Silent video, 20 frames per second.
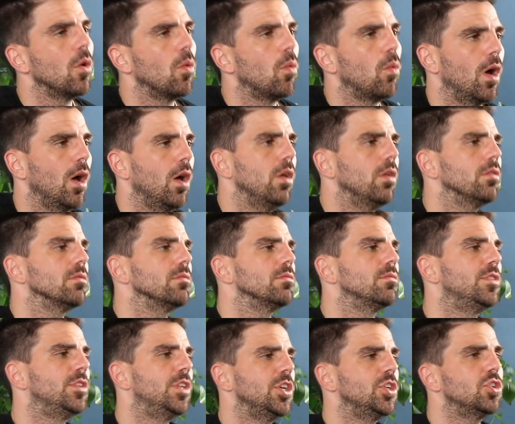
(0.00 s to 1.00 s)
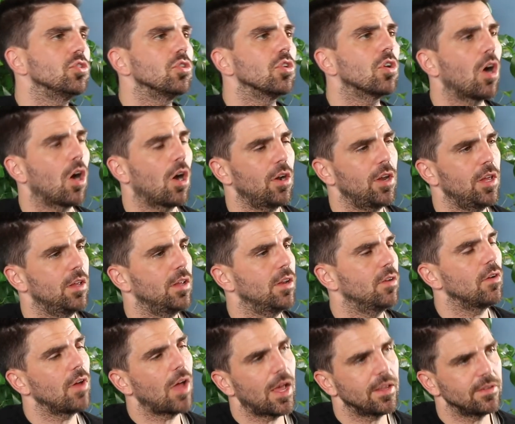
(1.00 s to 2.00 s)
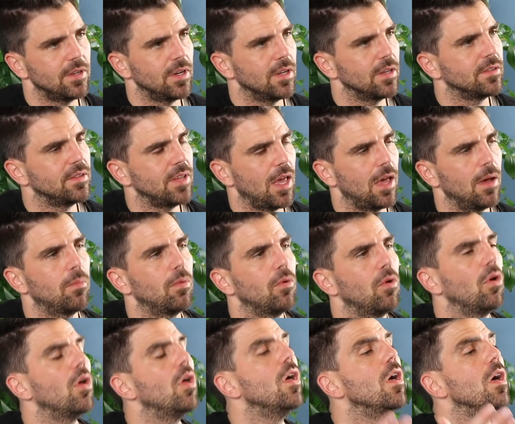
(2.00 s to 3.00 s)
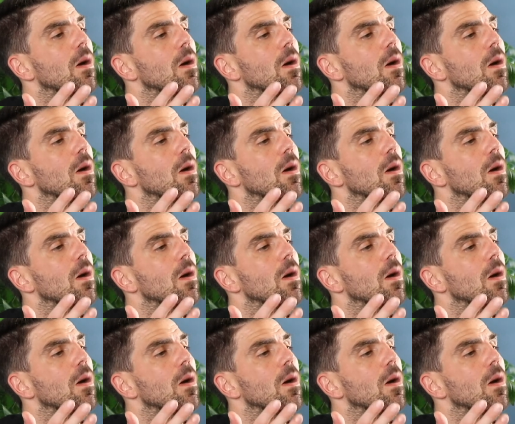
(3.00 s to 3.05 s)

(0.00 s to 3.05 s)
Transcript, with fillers: Well, Digital Guardian, as an example,